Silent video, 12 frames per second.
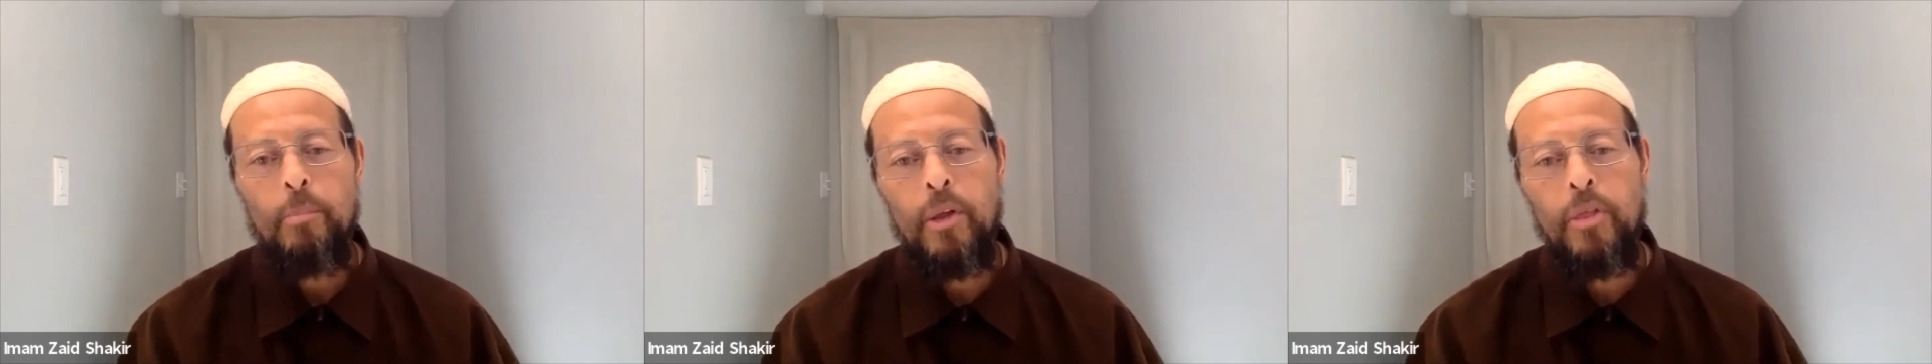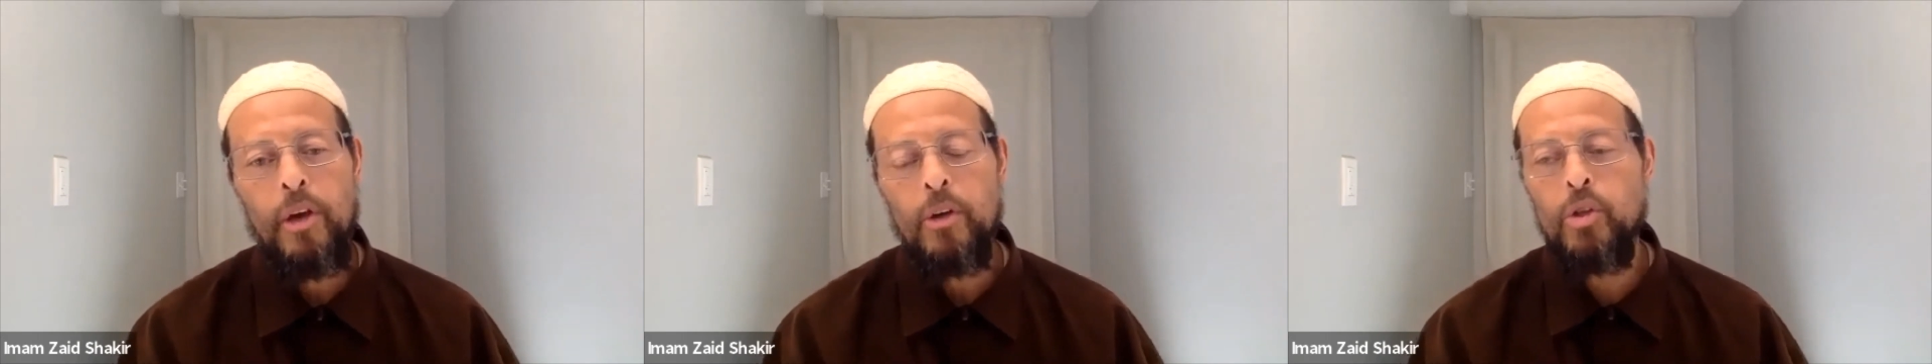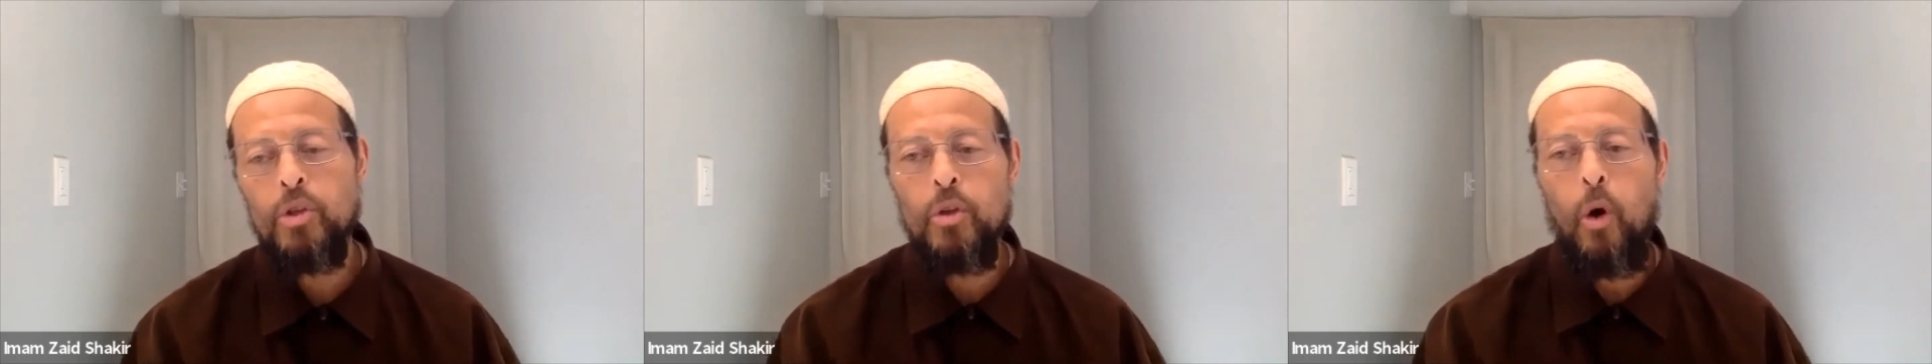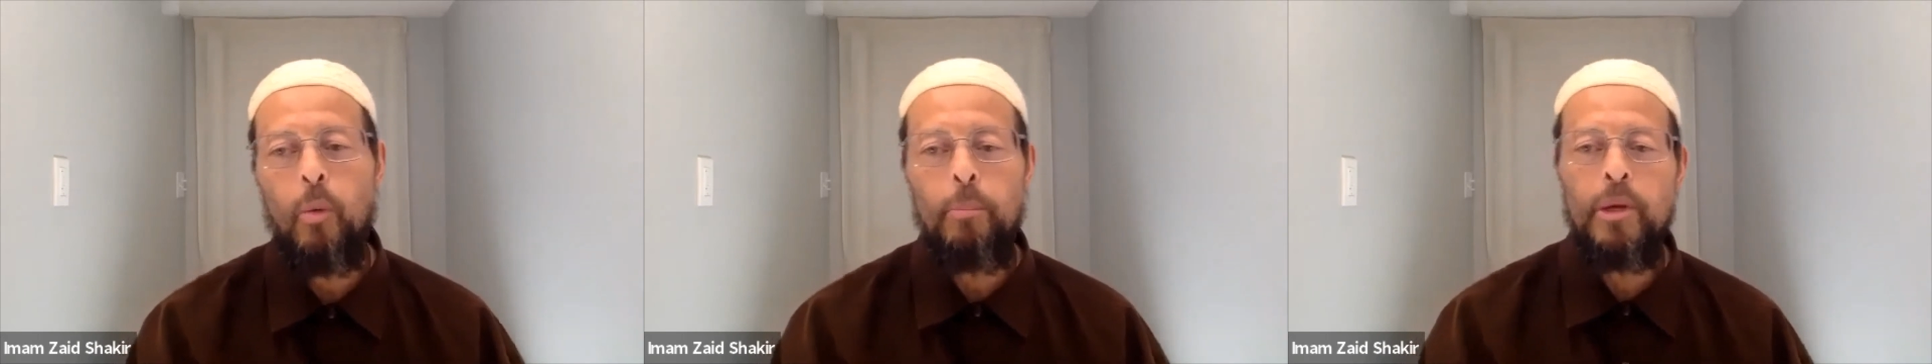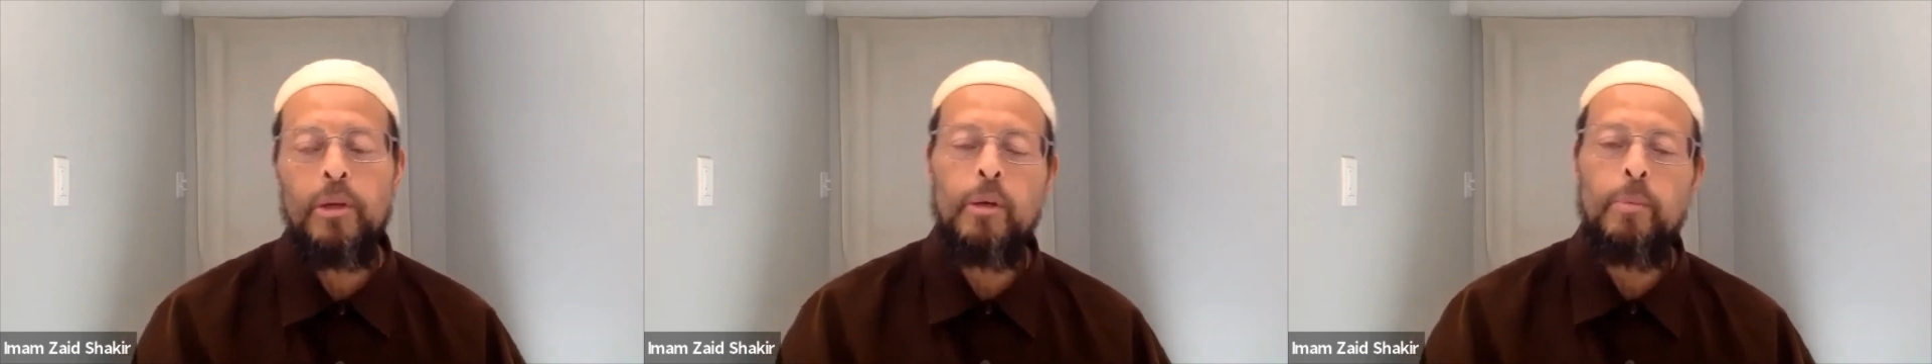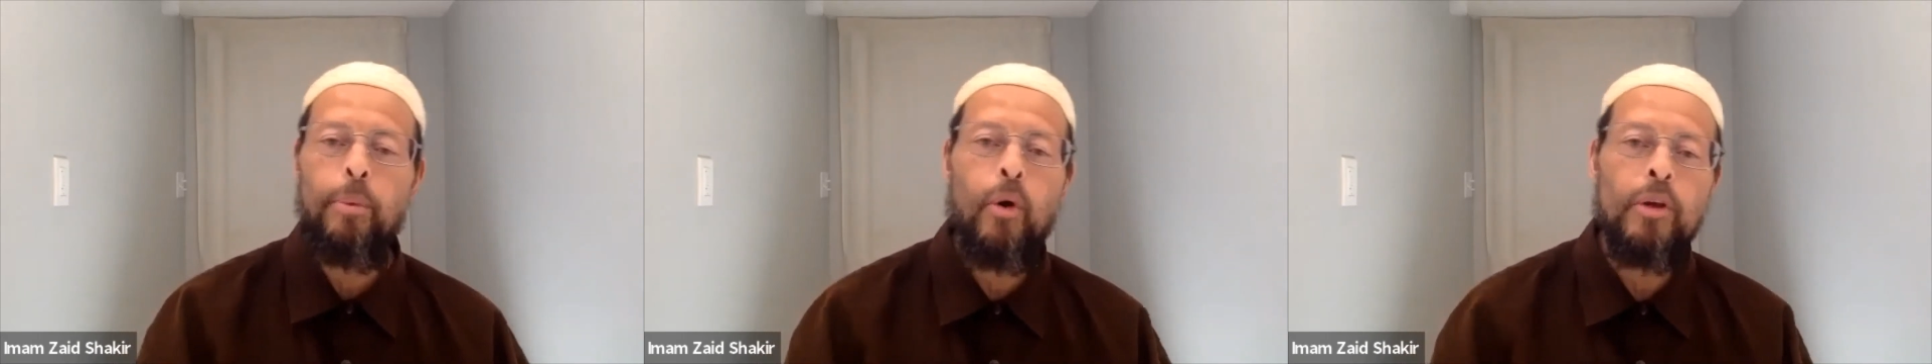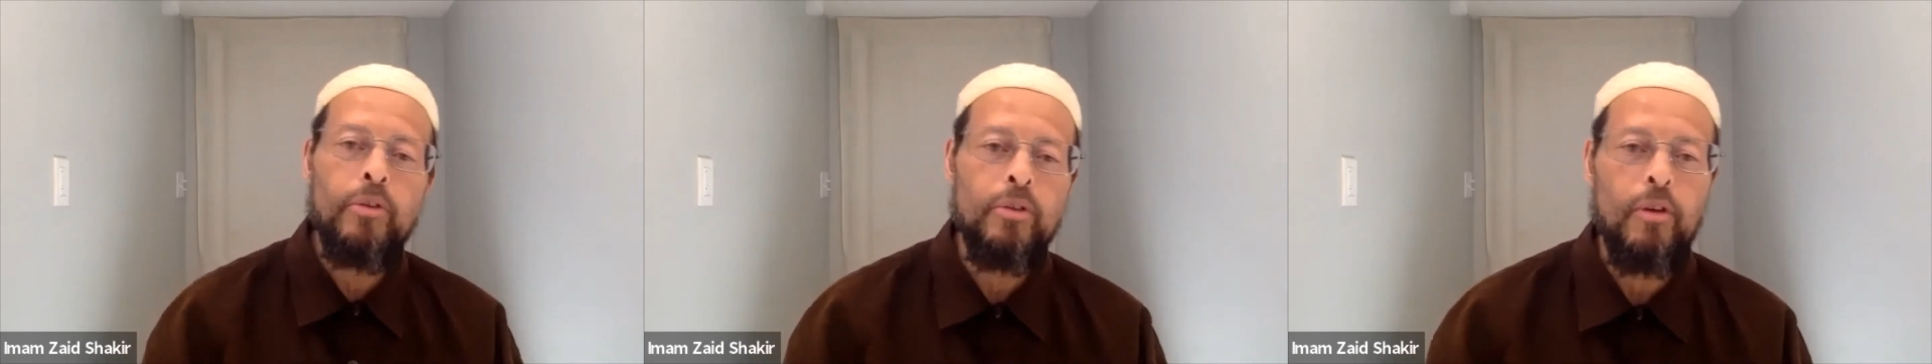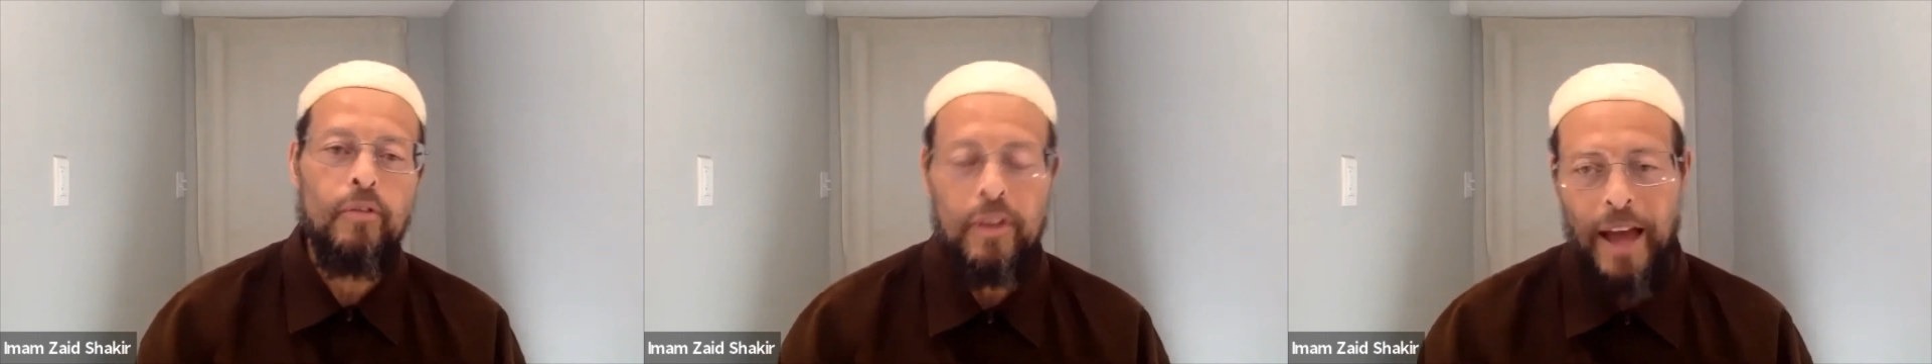But there are so many
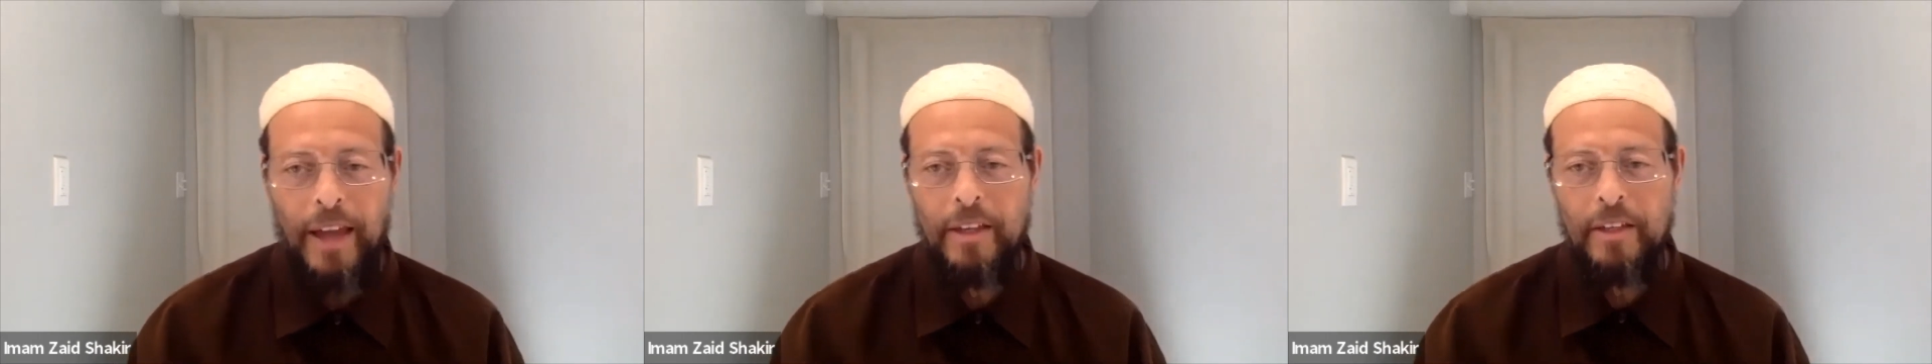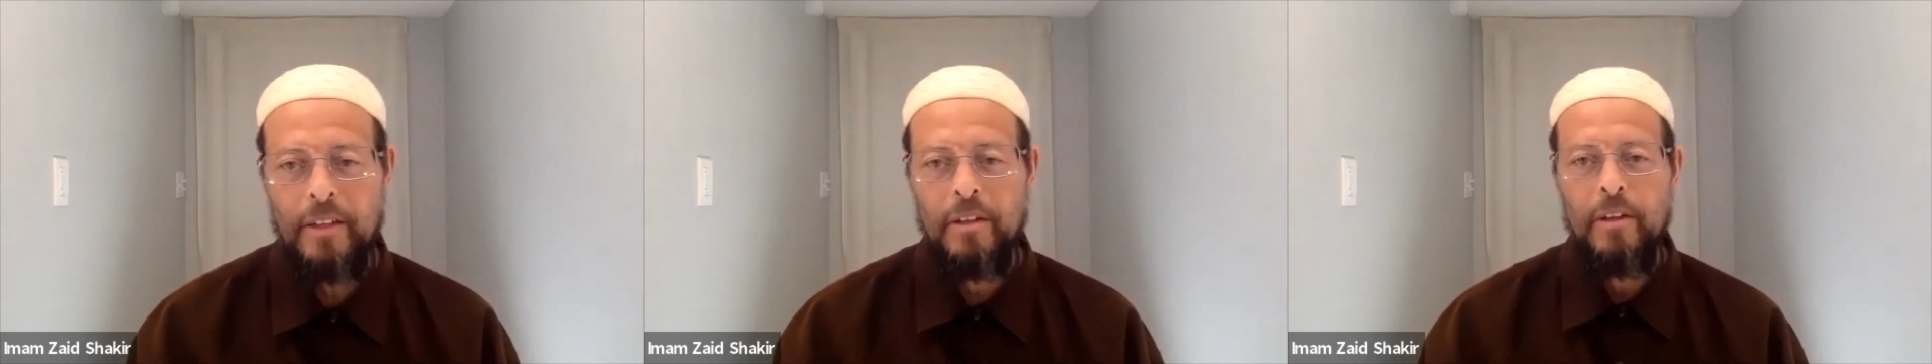points of light.